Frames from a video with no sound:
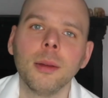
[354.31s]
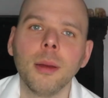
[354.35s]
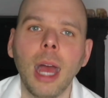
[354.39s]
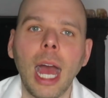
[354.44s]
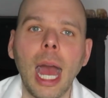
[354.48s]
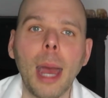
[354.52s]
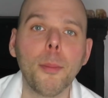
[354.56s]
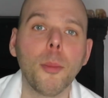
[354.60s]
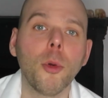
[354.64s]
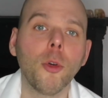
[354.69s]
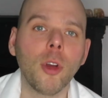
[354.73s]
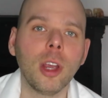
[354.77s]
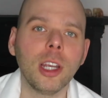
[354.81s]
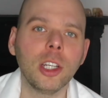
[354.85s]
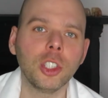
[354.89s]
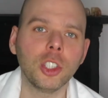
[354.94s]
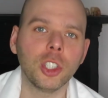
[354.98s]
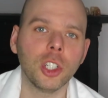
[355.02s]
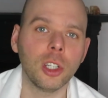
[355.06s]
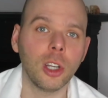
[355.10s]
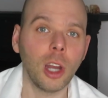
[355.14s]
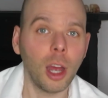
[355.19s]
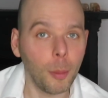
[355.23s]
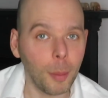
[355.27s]

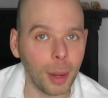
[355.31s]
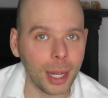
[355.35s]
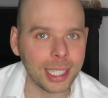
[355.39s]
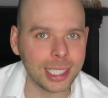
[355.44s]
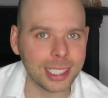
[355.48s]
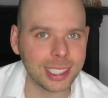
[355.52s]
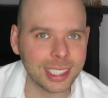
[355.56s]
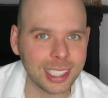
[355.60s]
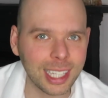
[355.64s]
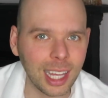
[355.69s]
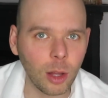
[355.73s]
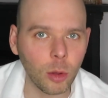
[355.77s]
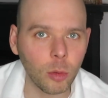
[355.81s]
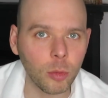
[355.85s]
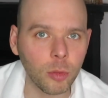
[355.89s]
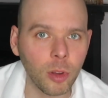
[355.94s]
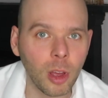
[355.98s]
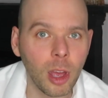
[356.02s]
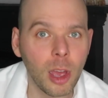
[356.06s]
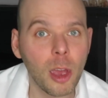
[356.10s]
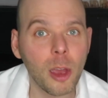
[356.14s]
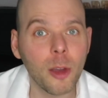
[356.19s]
admiration at myself